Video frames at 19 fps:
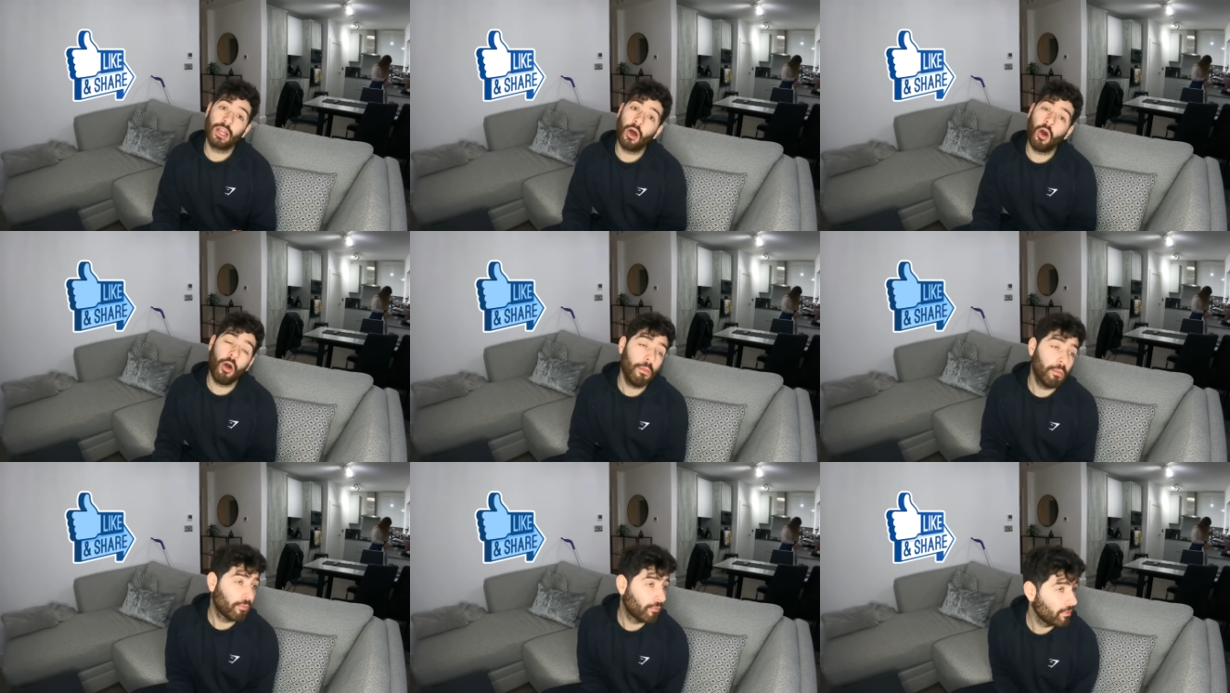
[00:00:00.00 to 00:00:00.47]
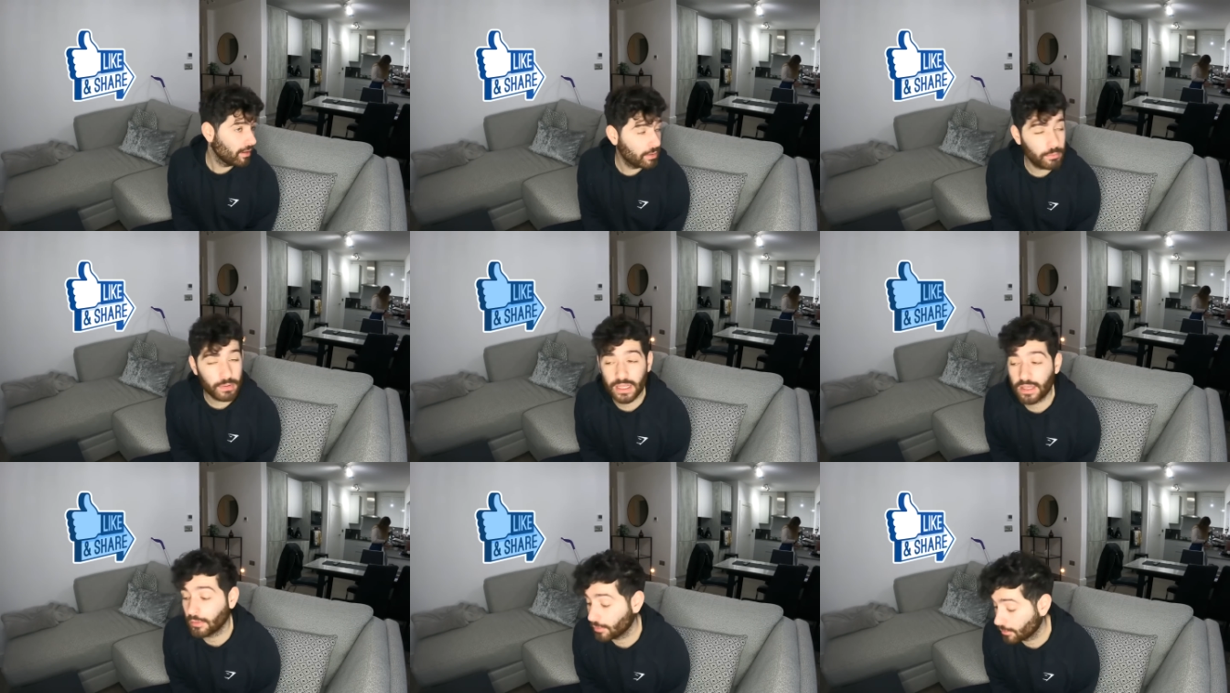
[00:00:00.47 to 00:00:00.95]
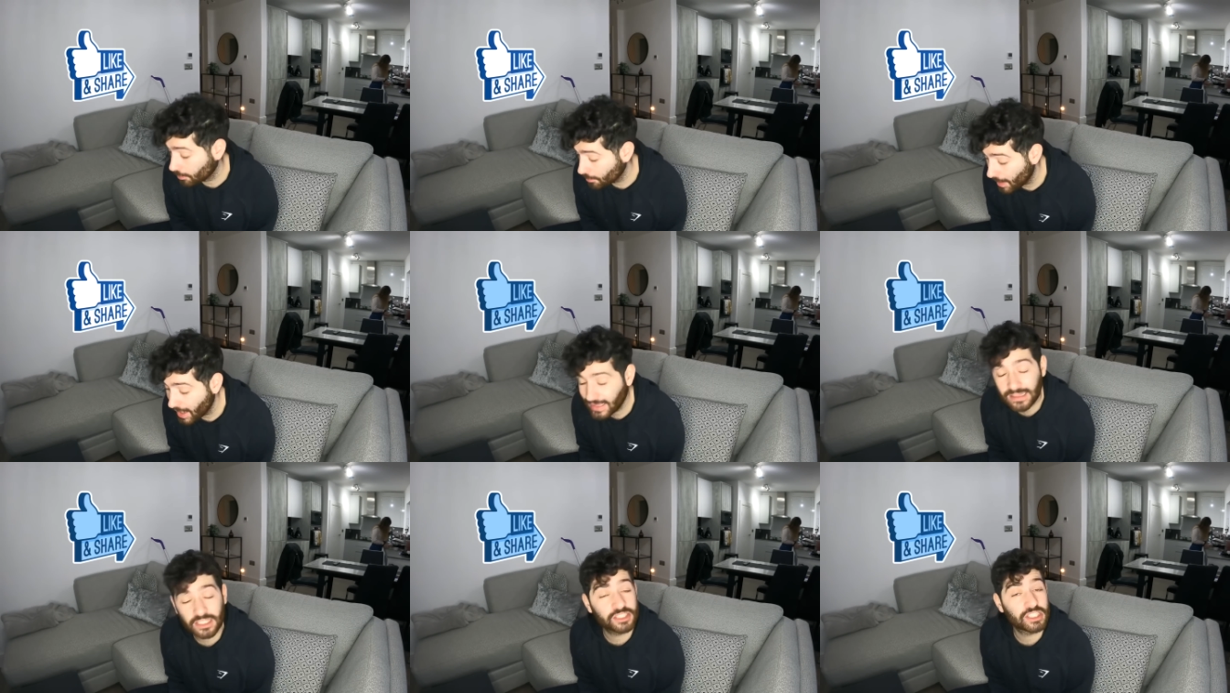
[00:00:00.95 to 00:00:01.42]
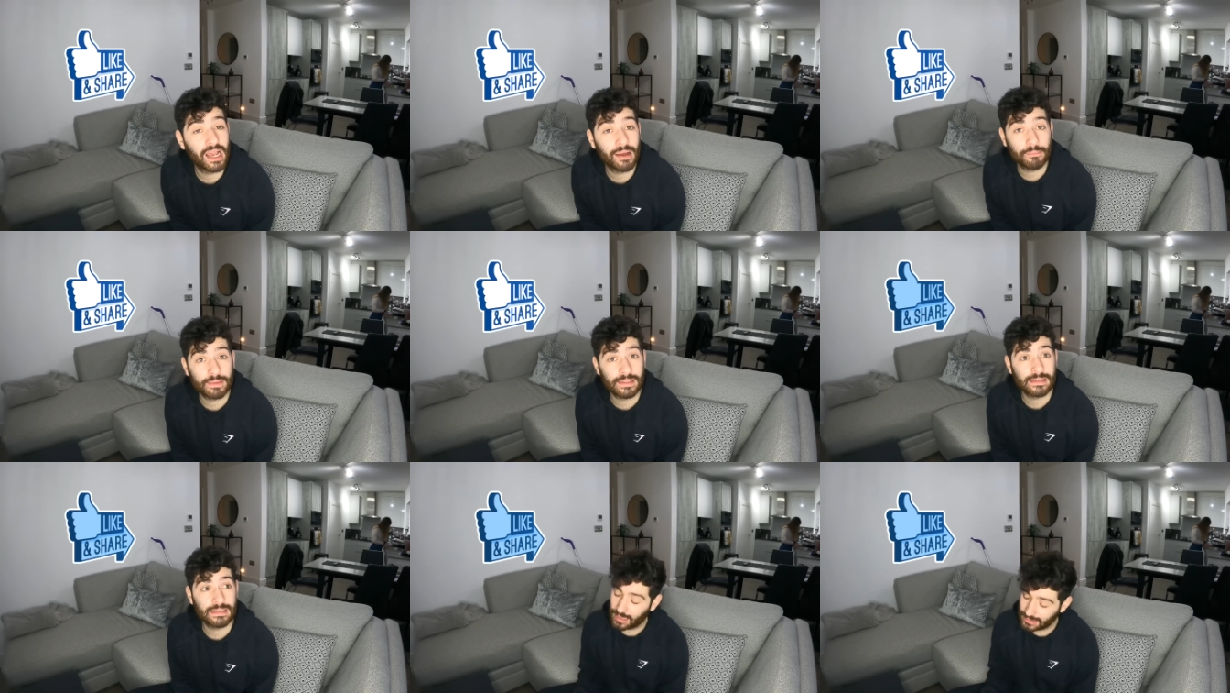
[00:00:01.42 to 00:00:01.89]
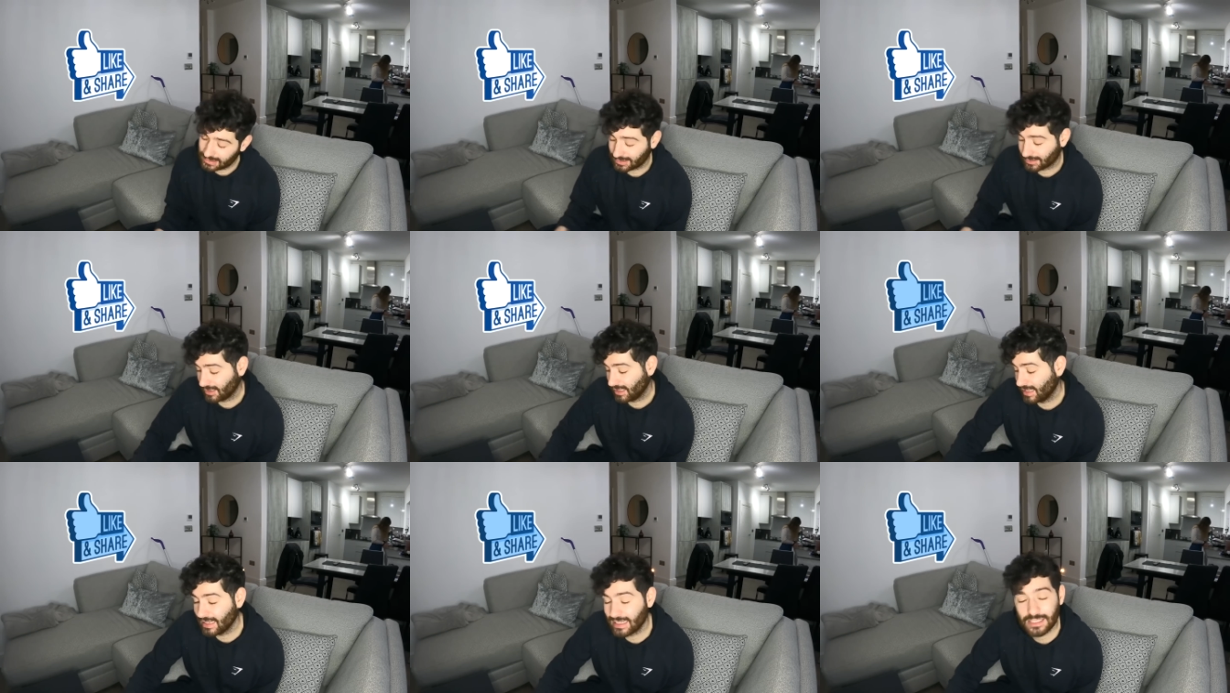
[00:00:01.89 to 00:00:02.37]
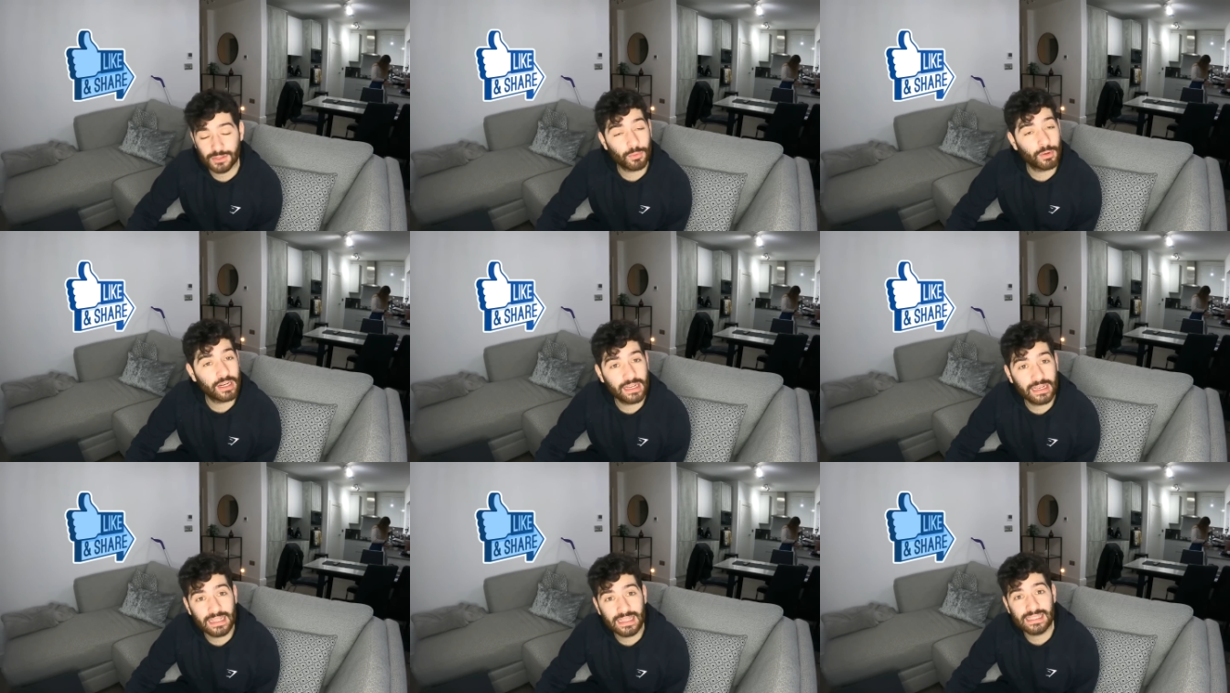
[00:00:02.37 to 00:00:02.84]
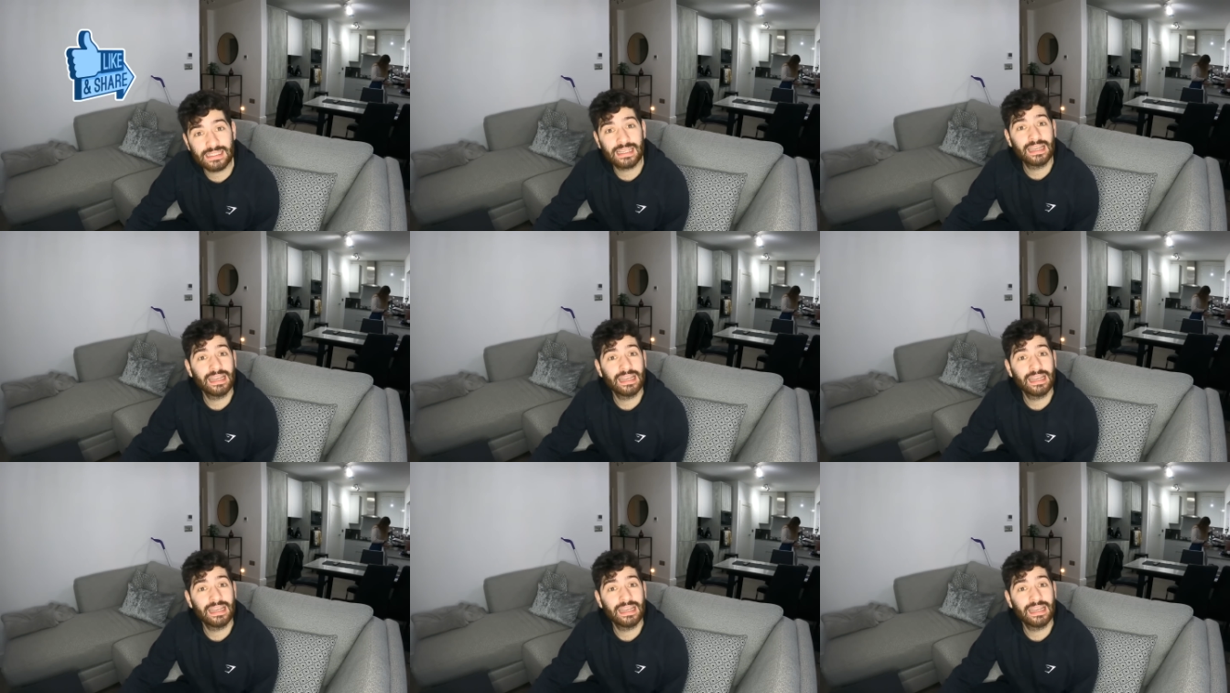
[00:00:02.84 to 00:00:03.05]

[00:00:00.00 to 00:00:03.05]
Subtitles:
then hopefully we could make the champion. But it is what it is.